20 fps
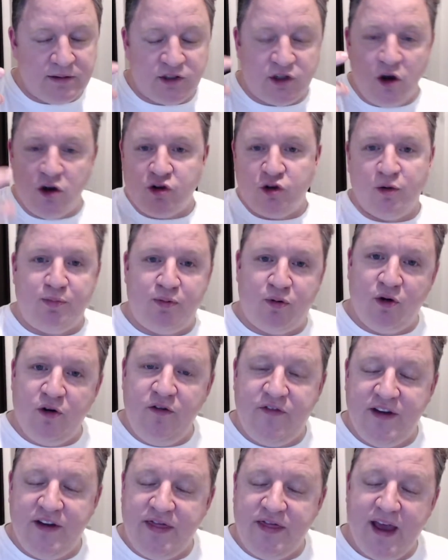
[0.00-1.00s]
social
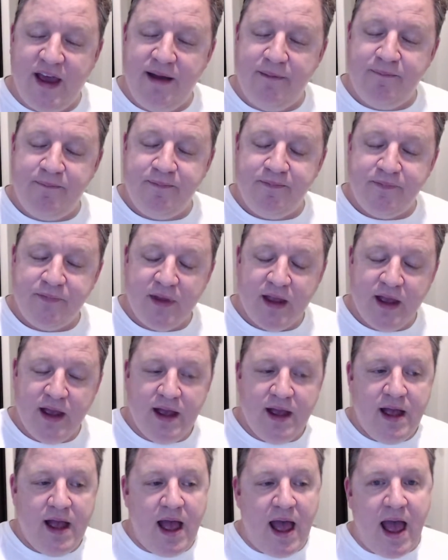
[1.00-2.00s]
proof in there?
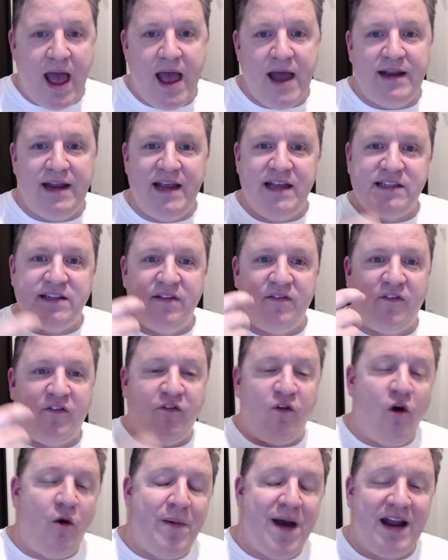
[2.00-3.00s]
And is it
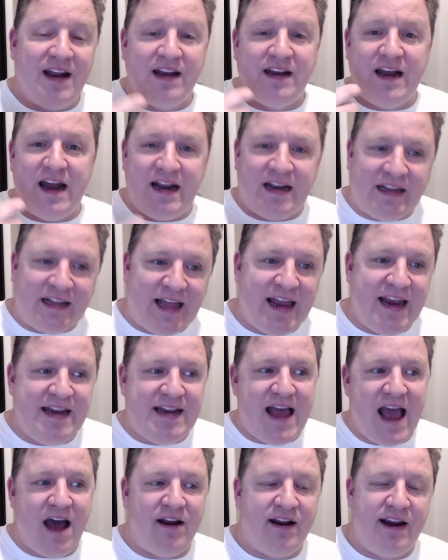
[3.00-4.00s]
formatted and
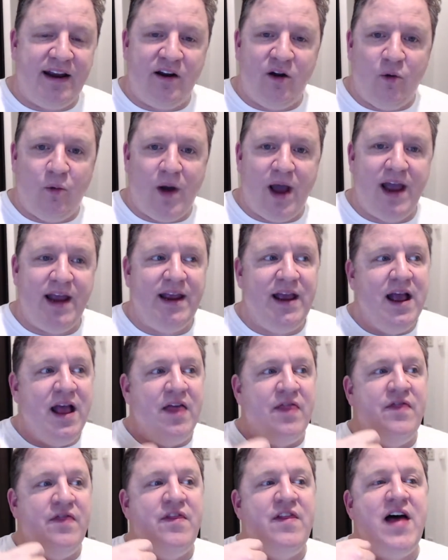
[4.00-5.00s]
laid out in a way
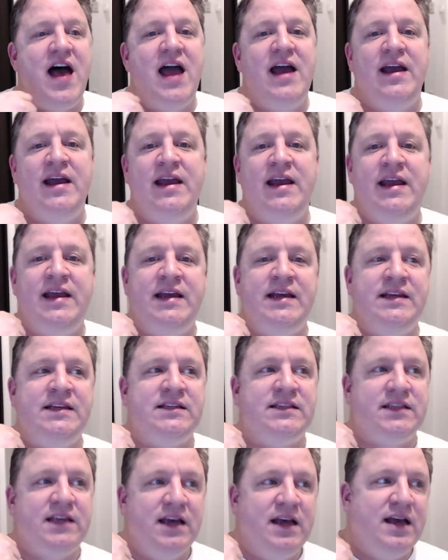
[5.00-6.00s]
that
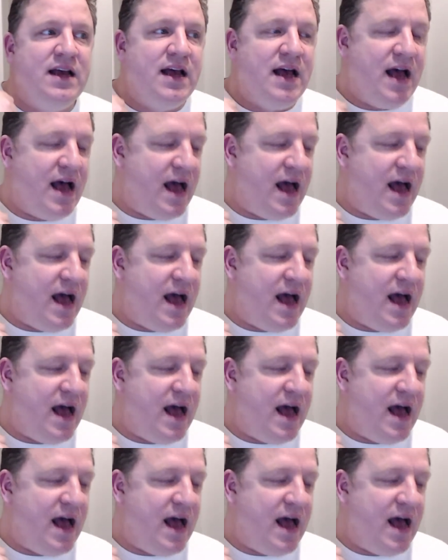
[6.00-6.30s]
is